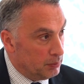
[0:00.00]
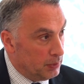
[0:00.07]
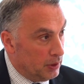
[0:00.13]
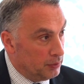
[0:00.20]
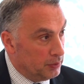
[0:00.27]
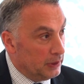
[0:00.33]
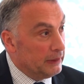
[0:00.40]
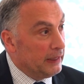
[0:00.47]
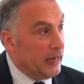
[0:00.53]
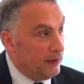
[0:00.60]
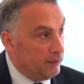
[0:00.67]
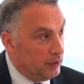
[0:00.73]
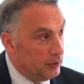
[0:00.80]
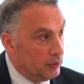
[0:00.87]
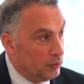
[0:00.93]
about the
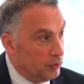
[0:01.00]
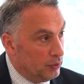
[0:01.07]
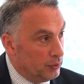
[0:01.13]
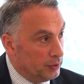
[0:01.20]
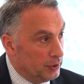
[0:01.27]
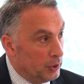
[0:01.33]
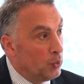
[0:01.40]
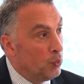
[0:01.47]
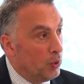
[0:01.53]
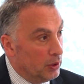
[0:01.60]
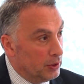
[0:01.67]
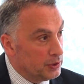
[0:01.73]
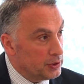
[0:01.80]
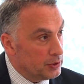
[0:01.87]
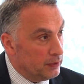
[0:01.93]
level or the
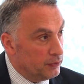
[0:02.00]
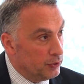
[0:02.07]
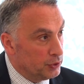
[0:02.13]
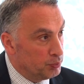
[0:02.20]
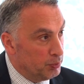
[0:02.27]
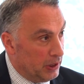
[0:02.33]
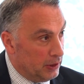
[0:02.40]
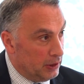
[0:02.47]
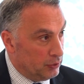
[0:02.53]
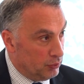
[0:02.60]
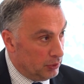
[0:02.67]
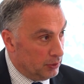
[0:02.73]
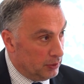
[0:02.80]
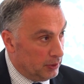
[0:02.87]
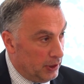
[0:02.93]
quality of those
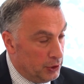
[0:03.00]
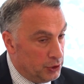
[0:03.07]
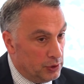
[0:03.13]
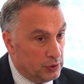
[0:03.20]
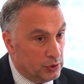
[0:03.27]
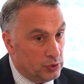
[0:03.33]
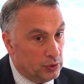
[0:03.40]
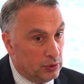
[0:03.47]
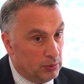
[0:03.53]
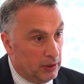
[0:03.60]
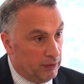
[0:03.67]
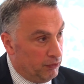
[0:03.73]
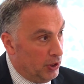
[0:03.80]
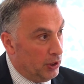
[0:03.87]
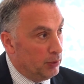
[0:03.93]
bilateral relations. So
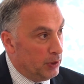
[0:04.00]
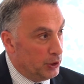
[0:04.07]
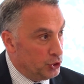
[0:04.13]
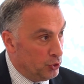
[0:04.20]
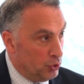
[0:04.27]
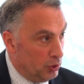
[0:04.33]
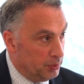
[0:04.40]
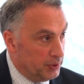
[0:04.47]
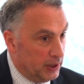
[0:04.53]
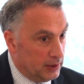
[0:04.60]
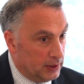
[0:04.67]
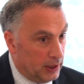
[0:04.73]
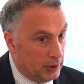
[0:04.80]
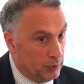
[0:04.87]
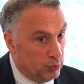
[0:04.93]
I very much hope
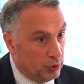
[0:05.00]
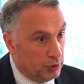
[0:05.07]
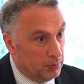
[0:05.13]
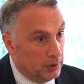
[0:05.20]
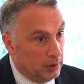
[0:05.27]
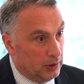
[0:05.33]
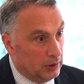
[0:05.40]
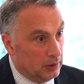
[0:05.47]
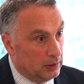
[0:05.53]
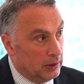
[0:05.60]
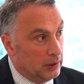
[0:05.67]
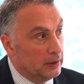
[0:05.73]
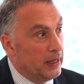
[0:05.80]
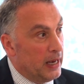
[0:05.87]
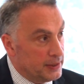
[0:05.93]
that that would be
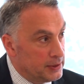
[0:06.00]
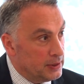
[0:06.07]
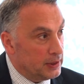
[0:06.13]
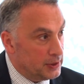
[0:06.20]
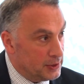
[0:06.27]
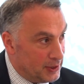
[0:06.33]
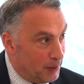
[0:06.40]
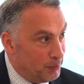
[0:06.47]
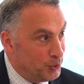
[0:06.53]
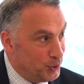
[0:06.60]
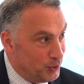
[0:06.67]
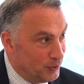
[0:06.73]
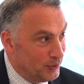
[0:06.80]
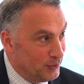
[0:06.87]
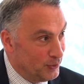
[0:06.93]
the last
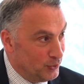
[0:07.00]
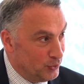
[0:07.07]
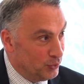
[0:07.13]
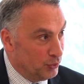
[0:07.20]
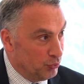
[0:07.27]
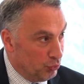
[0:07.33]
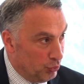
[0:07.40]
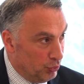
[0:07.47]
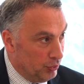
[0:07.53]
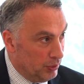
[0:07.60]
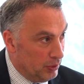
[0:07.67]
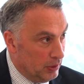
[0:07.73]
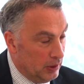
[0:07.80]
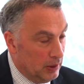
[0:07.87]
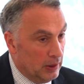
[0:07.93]
exception to the rule.
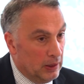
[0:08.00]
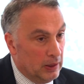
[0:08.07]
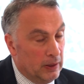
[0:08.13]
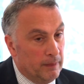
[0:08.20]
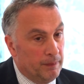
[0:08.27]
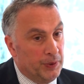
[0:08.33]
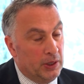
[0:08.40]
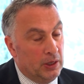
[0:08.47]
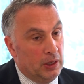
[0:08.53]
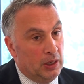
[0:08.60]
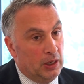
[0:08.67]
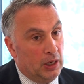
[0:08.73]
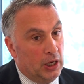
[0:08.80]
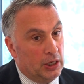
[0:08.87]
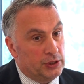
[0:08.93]

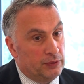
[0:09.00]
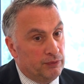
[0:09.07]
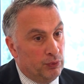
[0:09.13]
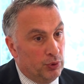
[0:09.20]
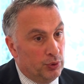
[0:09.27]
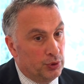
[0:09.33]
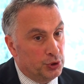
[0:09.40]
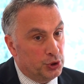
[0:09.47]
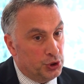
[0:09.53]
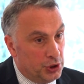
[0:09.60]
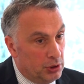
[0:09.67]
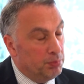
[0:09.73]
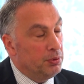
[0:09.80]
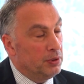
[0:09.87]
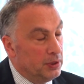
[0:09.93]
As for
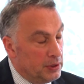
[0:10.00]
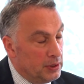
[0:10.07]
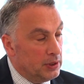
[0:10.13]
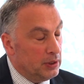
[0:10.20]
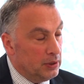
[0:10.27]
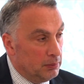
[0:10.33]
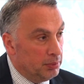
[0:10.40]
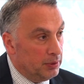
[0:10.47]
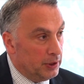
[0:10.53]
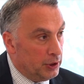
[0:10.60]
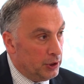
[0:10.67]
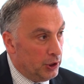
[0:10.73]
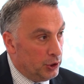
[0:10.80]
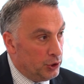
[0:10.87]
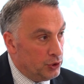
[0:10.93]
geopolitical
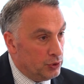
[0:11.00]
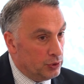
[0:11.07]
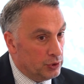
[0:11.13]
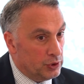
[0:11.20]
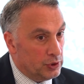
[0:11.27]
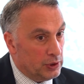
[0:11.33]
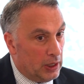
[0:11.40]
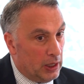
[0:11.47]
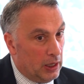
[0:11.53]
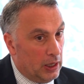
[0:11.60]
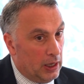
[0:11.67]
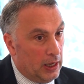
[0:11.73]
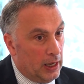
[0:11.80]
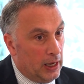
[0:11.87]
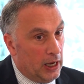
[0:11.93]
implications,
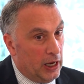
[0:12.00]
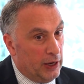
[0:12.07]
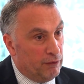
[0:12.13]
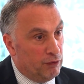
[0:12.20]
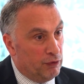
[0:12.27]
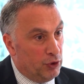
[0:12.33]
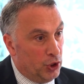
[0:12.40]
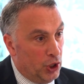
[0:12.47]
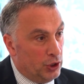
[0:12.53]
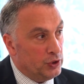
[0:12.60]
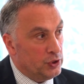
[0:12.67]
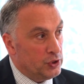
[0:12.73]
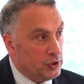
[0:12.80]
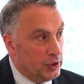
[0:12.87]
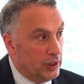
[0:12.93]
I've not
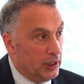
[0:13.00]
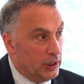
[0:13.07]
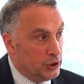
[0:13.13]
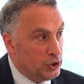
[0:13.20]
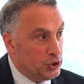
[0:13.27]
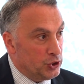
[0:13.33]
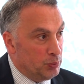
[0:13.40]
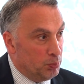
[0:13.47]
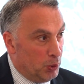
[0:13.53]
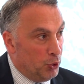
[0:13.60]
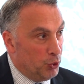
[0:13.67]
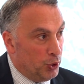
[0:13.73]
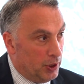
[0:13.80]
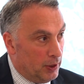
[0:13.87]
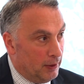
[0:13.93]
seen a
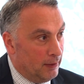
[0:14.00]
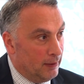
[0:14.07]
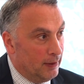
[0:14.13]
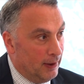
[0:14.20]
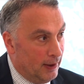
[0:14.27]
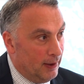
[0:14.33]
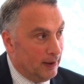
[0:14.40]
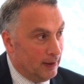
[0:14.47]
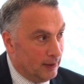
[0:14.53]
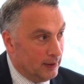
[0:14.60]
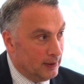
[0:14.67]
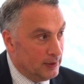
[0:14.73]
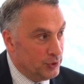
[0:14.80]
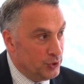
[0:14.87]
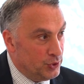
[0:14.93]
smoking gun,
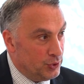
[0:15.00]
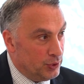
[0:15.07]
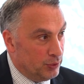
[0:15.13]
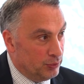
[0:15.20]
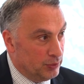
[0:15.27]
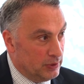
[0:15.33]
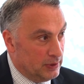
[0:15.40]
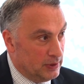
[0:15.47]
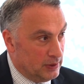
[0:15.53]
so